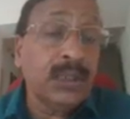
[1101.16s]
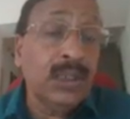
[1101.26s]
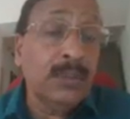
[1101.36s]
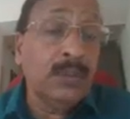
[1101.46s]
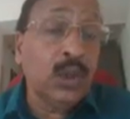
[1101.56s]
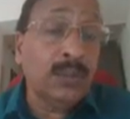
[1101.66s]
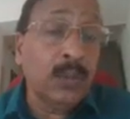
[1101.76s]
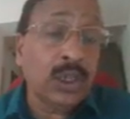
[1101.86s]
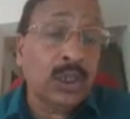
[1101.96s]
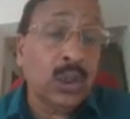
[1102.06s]

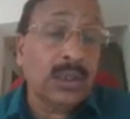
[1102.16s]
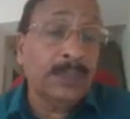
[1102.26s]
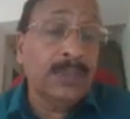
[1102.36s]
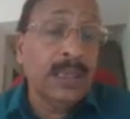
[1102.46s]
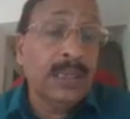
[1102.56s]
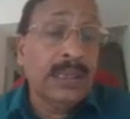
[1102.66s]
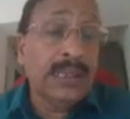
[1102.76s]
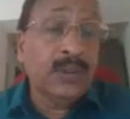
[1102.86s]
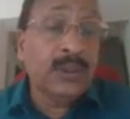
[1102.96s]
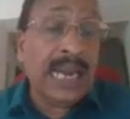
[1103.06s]
motor torque.
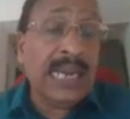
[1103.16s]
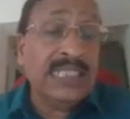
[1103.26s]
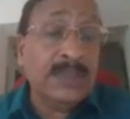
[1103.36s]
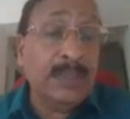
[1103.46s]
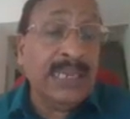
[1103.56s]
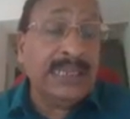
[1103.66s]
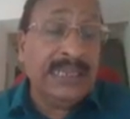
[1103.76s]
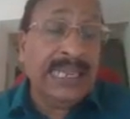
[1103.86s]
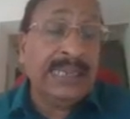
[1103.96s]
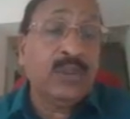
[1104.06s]
For the at speed
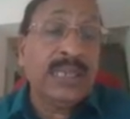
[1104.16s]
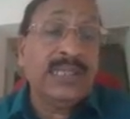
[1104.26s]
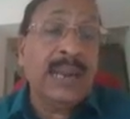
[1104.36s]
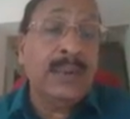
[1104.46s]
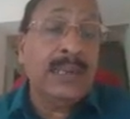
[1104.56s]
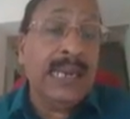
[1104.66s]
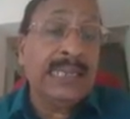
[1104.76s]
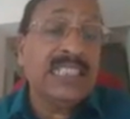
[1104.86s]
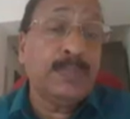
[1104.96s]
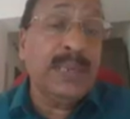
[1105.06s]
n, for example,
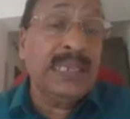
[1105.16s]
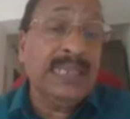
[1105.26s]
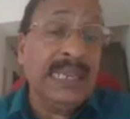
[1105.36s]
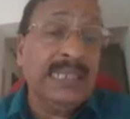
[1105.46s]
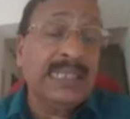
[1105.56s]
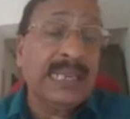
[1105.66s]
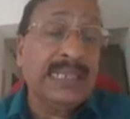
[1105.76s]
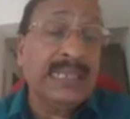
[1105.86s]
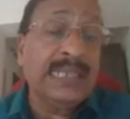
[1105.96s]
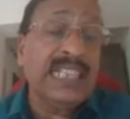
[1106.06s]
at speed n, it is
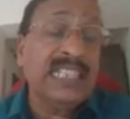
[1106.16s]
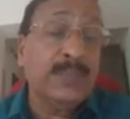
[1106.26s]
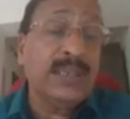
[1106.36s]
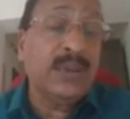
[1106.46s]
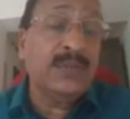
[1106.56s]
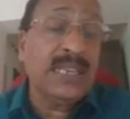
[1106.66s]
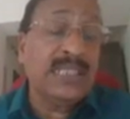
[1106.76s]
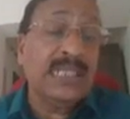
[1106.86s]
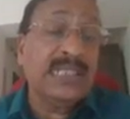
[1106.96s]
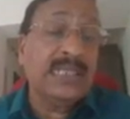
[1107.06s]
running at a speed of n,
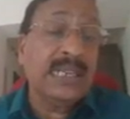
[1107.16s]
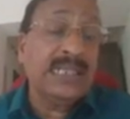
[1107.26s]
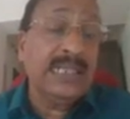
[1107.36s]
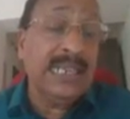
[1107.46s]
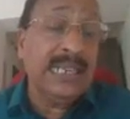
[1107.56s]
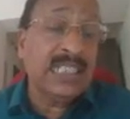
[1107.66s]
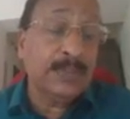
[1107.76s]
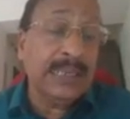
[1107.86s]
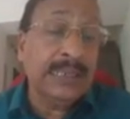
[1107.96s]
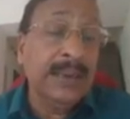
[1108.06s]
steady state at n
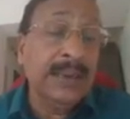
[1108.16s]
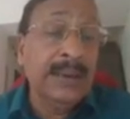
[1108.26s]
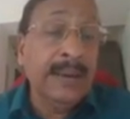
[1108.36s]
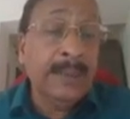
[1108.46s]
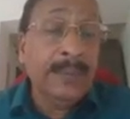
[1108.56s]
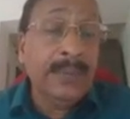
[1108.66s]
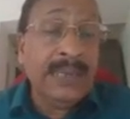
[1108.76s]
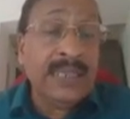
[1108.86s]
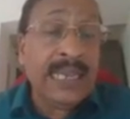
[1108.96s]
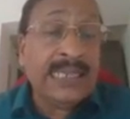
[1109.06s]
speed.
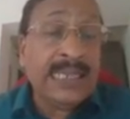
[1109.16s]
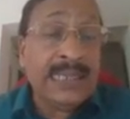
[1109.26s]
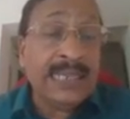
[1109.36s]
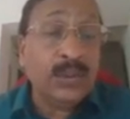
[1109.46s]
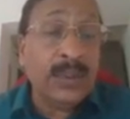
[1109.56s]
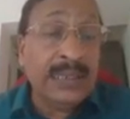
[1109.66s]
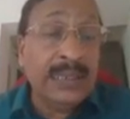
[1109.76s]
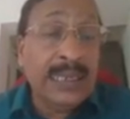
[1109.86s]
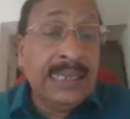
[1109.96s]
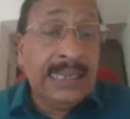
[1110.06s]
Then we can say that one,
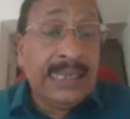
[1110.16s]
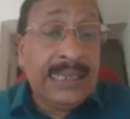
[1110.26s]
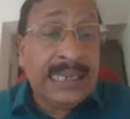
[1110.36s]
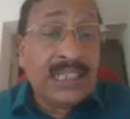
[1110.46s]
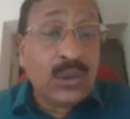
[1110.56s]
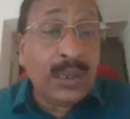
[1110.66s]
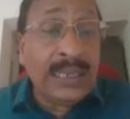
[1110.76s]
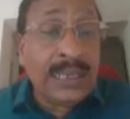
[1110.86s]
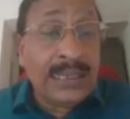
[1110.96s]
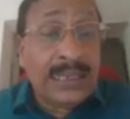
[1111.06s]
n
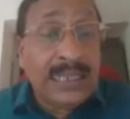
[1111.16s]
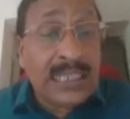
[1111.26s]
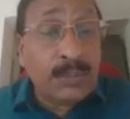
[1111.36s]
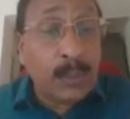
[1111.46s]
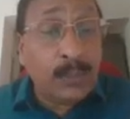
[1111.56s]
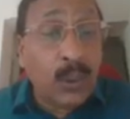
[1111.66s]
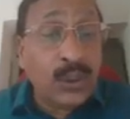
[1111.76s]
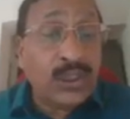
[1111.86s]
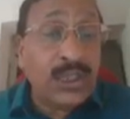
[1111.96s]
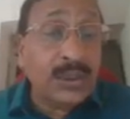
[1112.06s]
square is
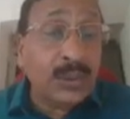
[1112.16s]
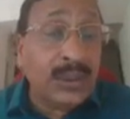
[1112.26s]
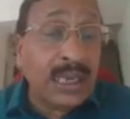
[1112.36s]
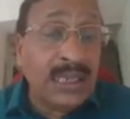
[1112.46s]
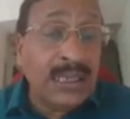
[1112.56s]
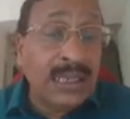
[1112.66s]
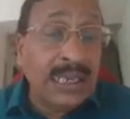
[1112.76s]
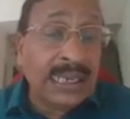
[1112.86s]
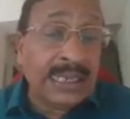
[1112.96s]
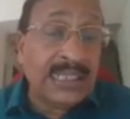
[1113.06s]
proportional to the
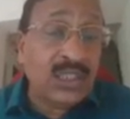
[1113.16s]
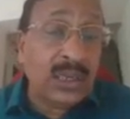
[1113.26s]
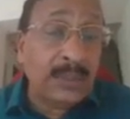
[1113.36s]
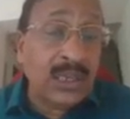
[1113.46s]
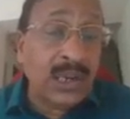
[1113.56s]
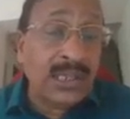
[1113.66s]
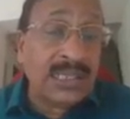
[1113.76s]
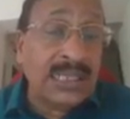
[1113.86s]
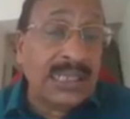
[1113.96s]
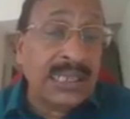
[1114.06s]
current square, because
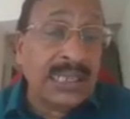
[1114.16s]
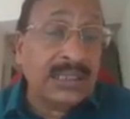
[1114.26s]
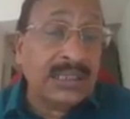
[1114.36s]
here